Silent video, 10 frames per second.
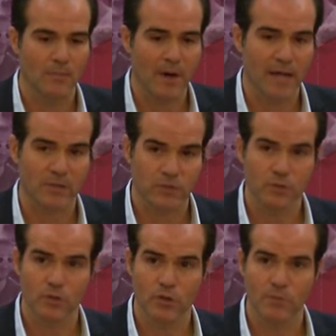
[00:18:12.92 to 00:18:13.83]
by
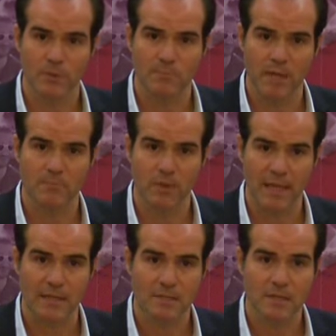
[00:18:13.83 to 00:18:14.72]
two Cuban MiG
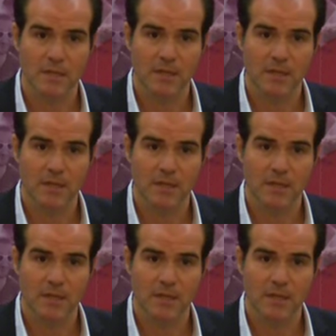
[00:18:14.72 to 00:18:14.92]
planes,